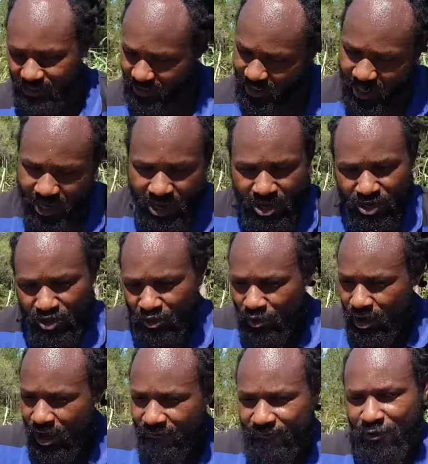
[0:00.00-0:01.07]
Man!
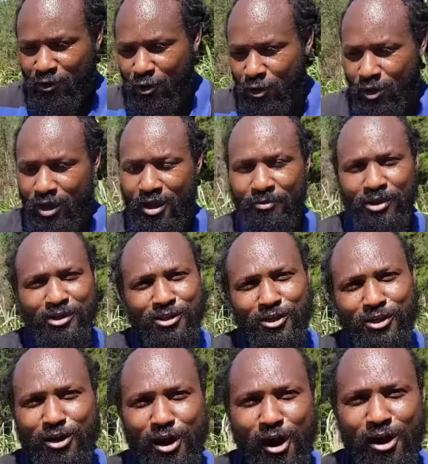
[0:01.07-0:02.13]
You, if you don't come into
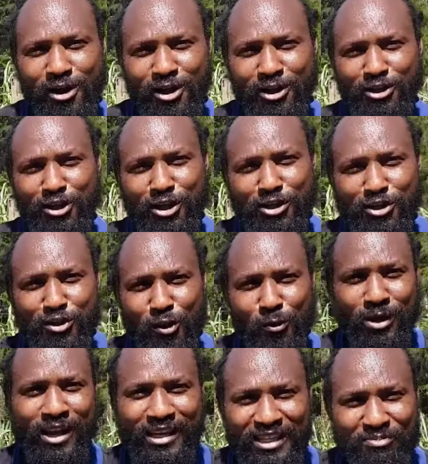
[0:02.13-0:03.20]
the garden, you just
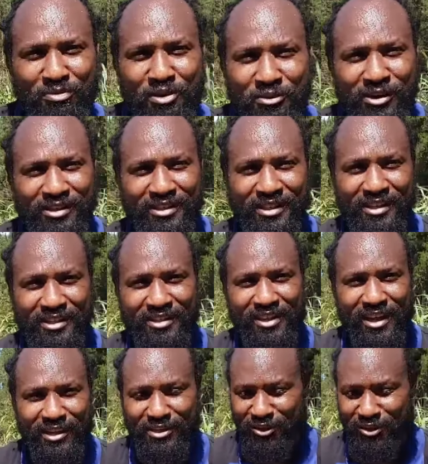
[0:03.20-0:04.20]
don't experience these things.